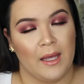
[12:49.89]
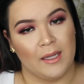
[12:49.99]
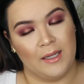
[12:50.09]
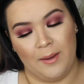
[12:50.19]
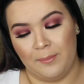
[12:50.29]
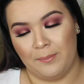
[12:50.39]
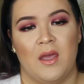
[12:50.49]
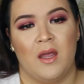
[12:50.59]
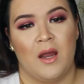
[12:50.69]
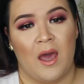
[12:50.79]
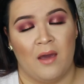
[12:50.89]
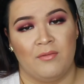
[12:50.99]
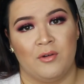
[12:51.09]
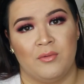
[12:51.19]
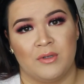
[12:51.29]
And yeah. Then
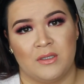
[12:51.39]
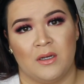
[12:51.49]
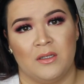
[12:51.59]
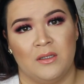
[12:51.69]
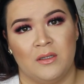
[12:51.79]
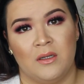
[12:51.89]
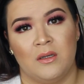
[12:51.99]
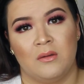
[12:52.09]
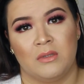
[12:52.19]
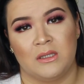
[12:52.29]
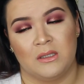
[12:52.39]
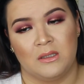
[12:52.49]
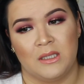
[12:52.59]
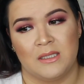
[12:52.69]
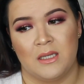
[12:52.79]
after we were done with
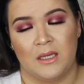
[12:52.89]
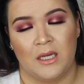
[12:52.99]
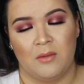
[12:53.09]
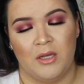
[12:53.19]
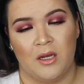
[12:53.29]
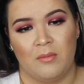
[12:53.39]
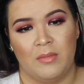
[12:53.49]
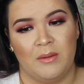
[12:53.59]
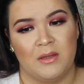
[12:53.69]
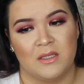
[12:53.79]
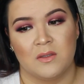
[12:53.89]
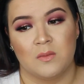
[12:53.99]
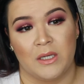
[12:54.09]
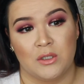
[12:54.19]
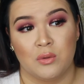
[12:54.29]
the Desi and Katie meetup, maybe this is
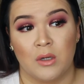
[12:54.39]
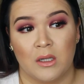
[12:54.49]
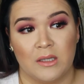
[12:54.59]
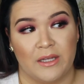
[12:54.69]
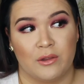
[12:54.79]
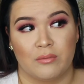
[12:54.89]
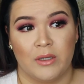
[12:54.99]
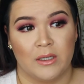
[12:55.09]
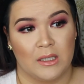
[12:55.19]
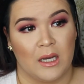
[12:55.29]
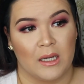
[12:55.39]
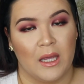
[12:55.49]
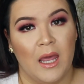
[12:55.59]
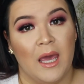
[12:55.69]
by 3 o'clock.